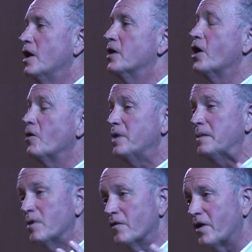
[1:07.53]
and how
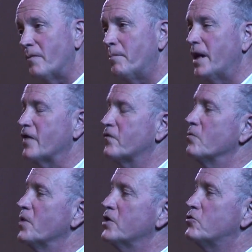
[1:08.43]
people have come back
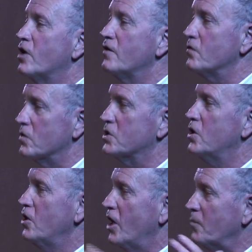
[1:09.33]
from their travels
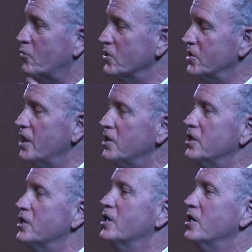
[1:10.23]
and
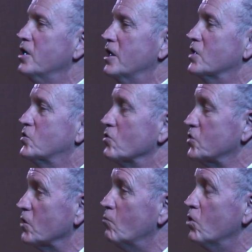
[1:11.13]
presented
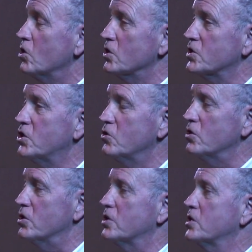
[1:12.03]
exotic worlds to
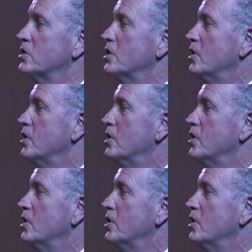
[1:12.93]
us.